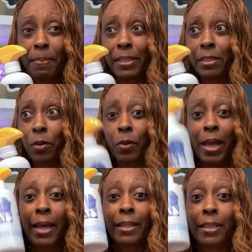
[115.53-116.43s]
So
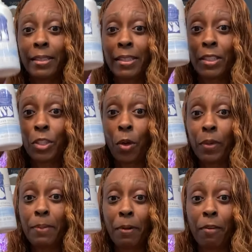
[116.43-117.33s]
this is
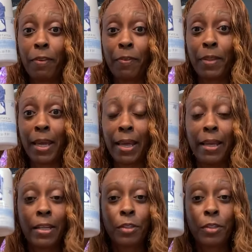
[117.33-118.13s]
totally perfect for that.